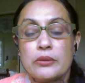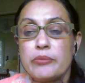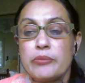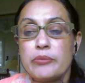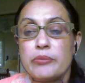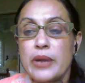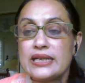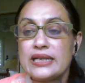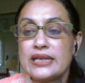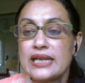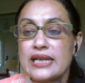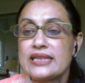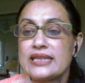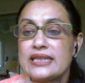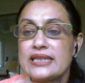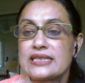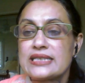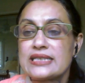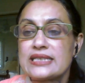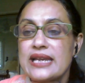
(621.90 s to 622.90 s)
But
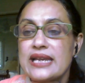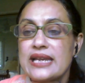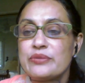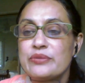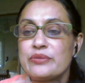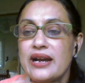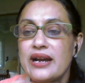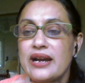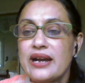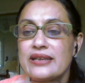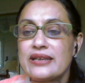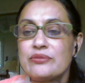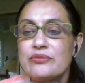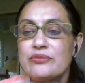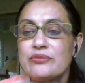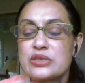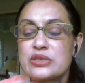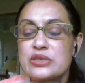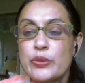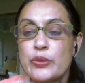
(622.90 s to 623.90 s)
at the same
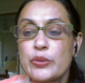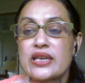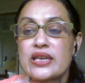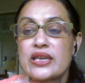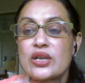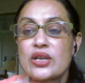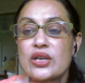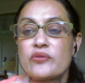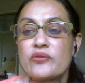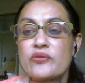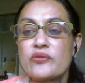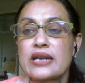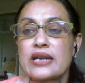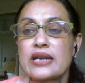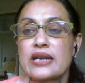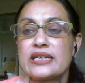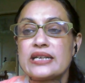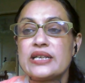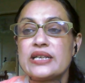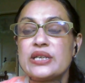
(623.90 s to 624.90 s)
time, speaking of
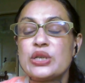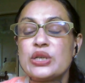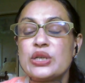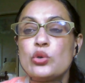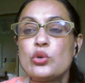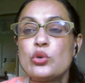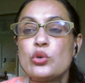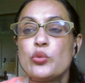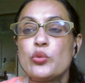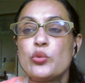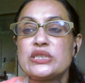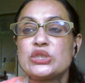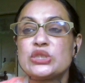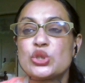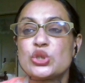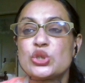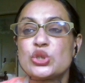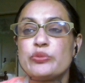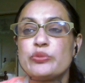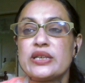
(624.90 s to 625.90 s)
gratitude, we
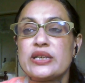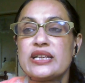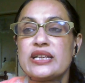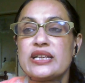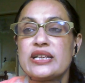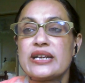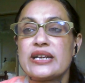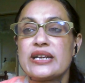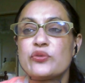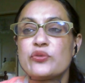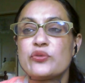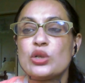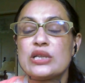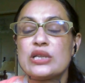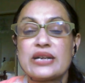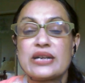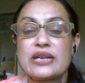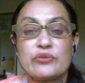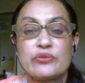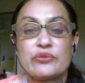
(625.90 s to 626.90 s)
should be grateful
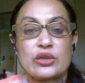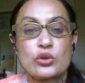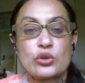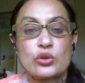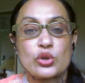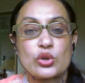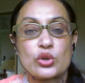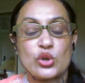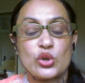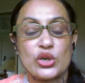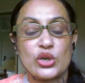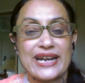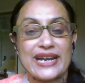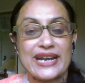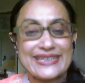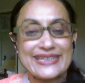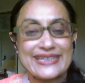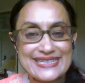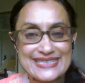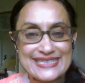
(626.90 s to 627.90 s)
that we could
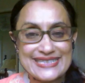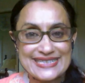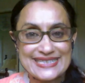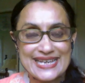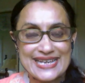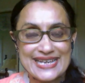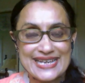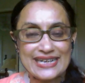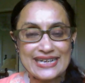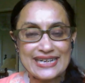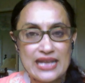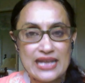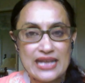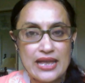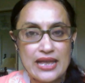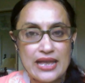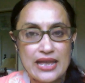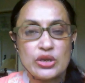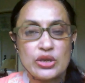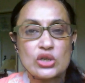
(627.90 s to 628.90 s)
at least see it
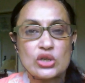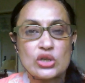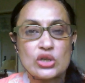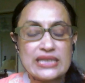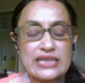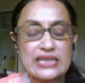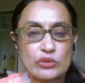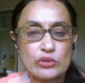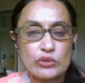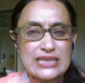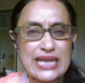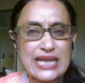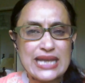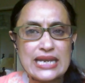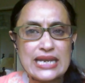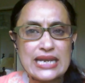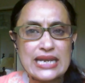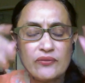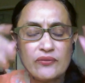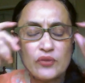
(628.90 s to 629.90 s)
because there was
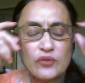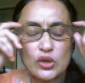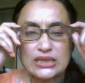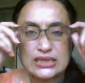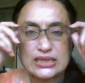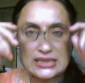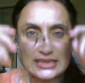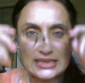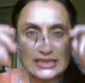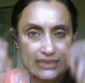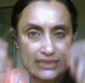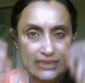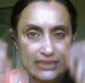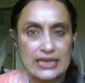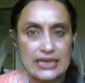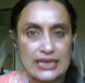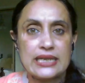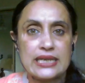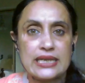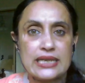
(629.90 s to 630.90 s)
enough on the
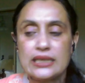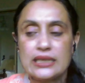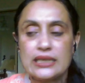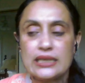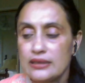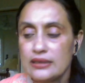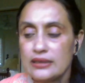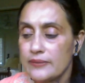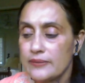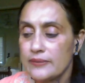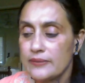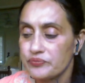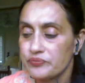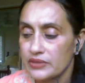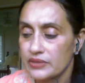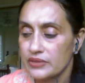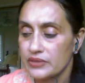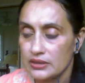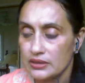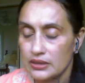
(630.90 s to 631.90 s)
screen
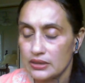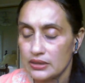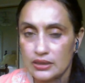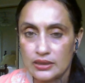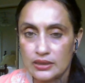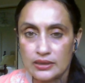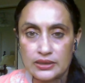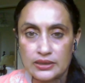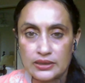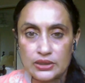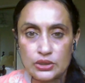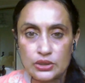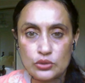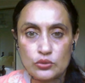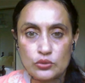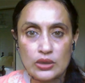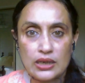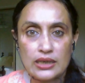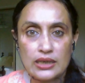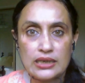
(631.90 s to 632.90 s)

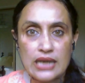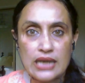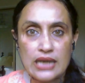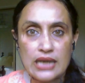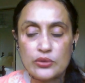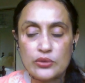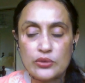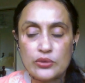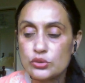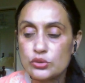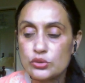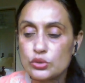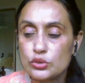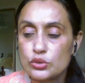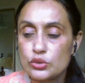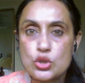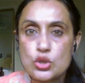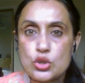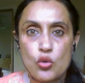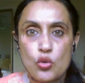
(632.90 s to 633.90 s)
to allow you to
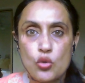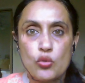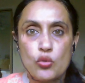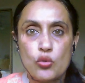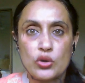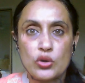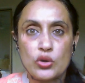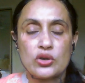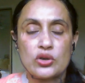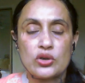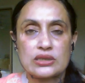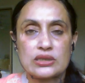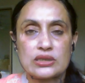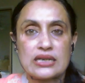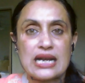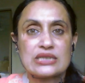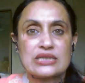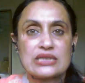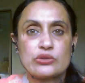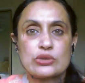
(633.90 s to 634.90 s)
know what Dr.
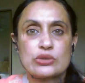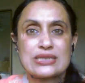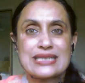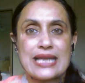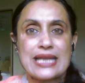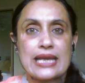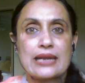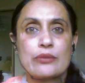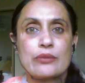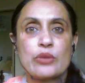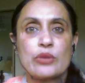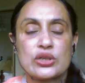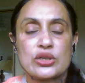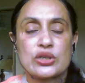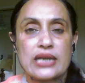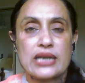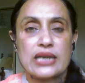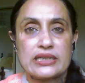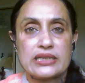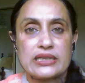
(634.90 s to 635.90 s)
Raj was saying about
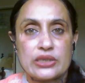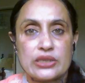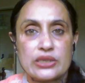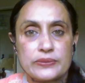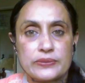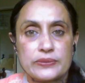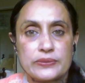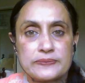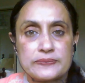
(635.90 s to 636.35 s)
gratitude.